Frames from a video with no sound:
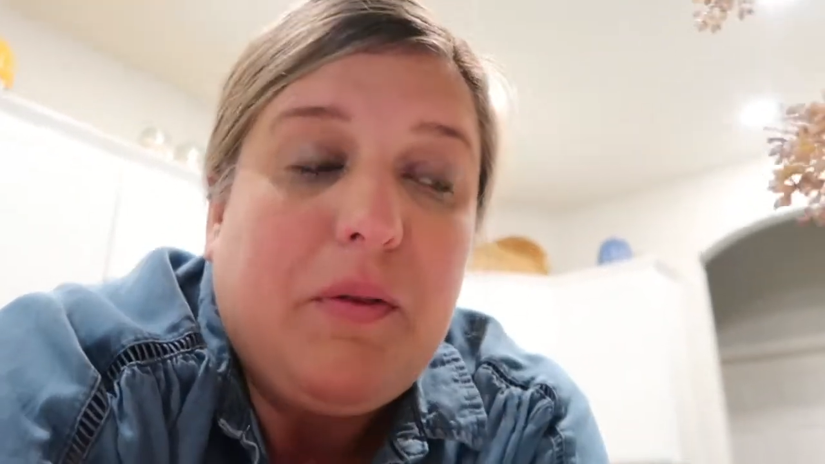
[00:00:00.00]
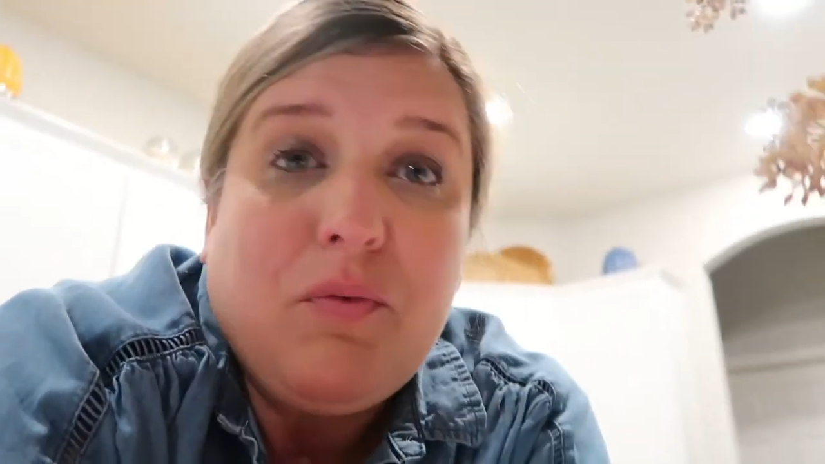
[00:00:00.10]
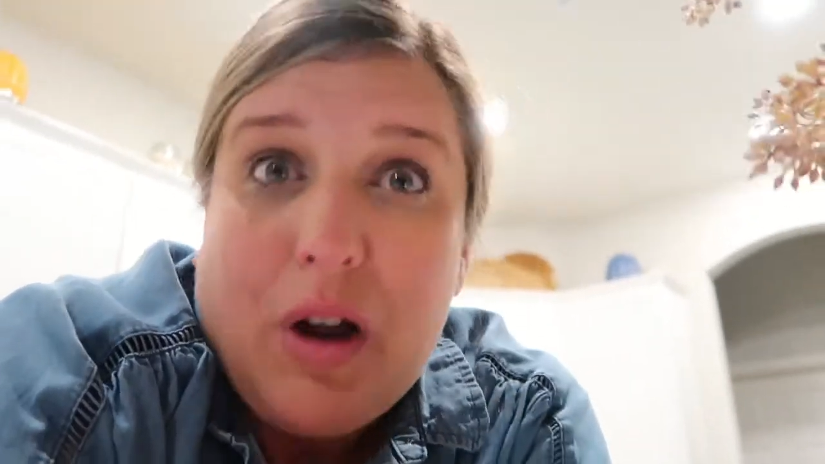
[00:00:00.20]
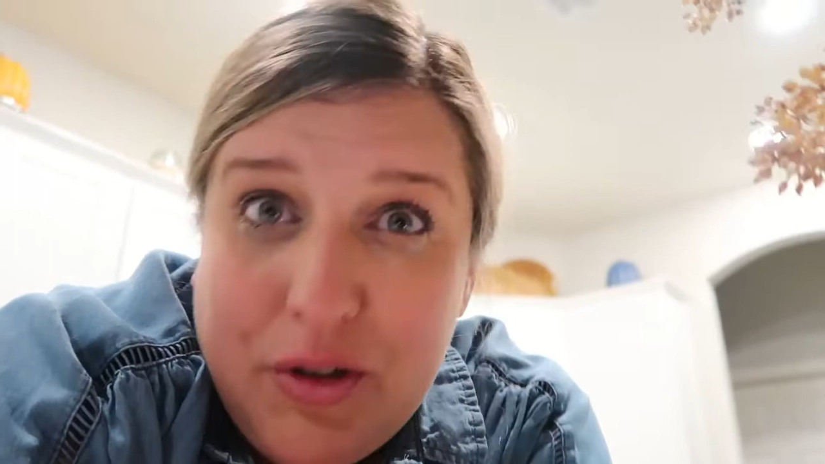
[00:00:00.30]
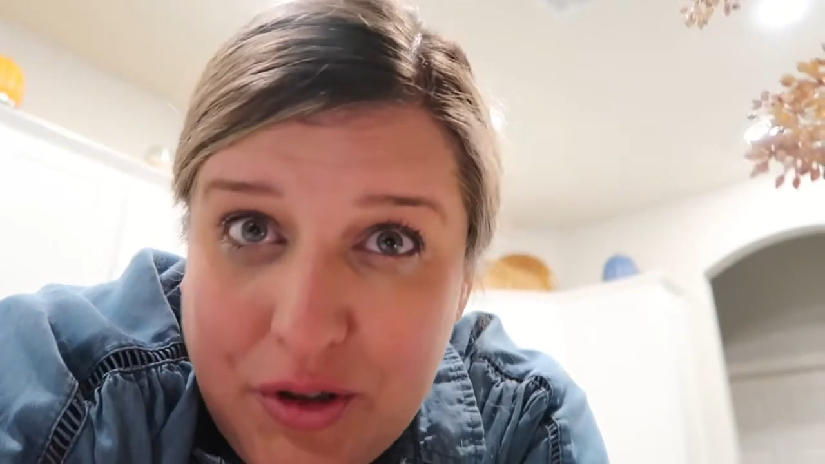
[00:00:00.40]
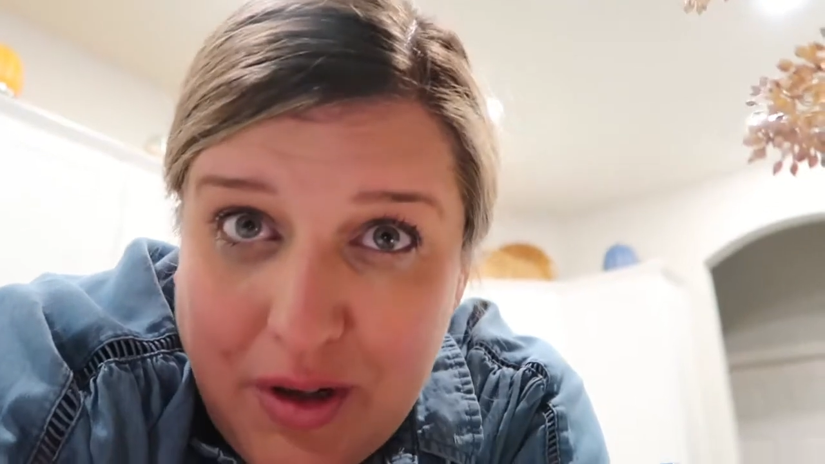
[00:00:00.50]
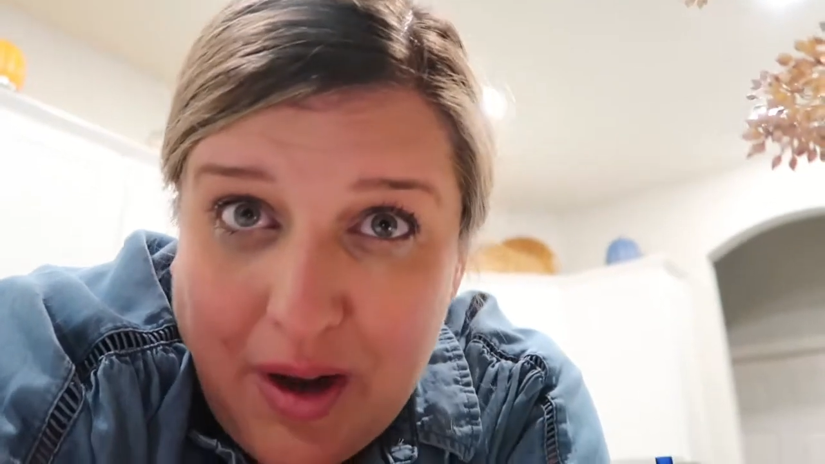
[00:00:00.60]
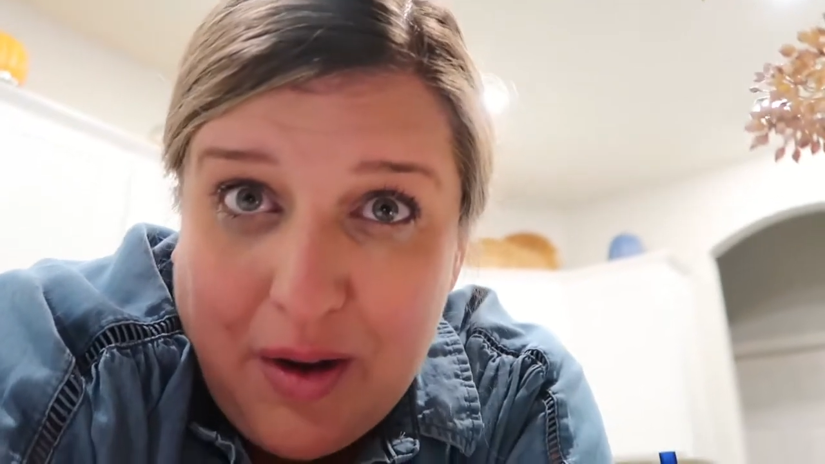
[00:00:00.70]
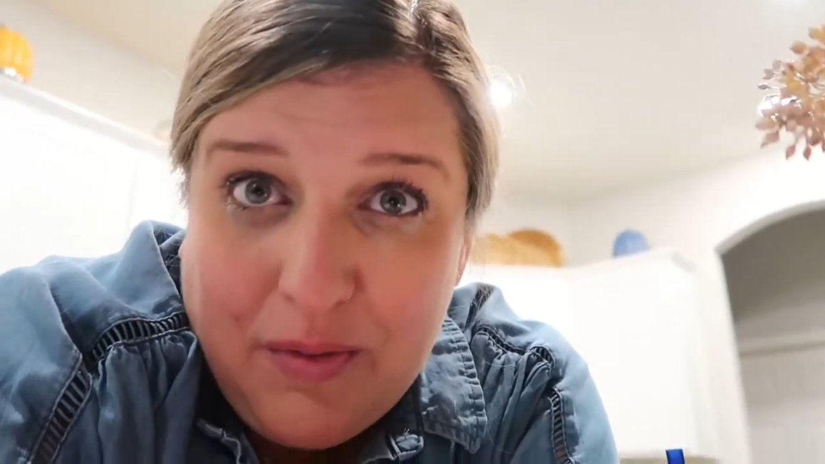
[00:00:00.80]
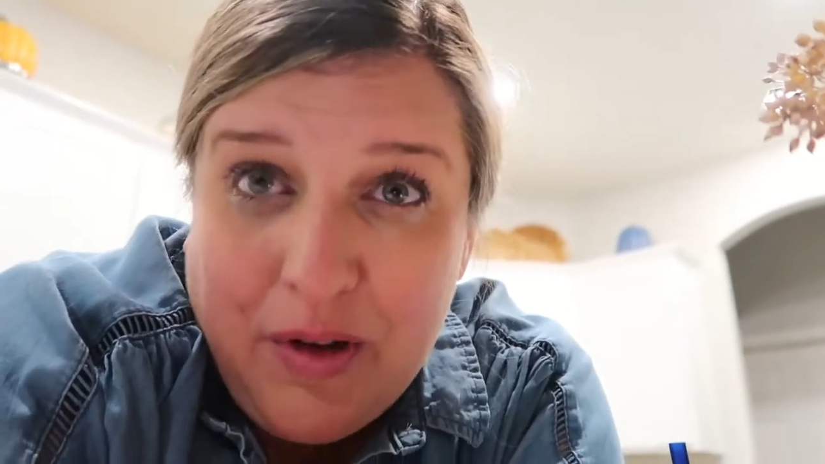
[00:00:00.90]
rush
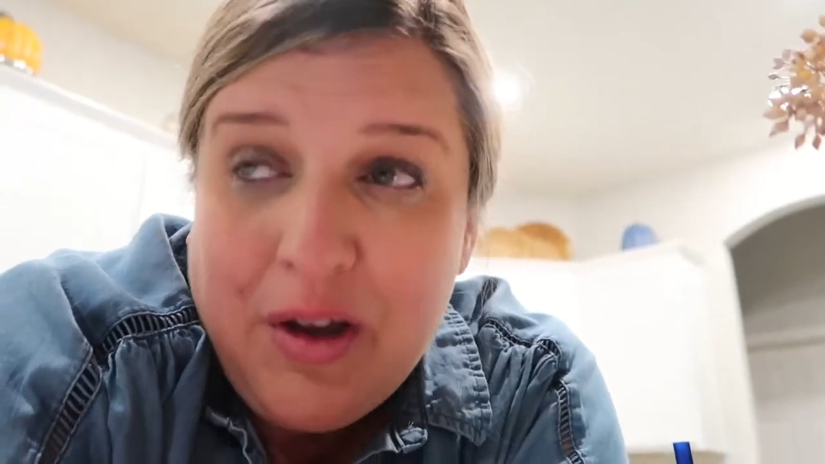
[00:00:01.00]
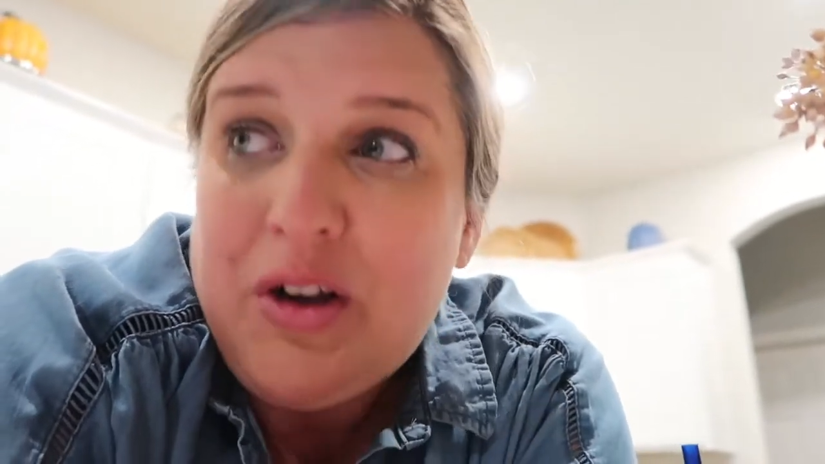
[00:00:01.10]
of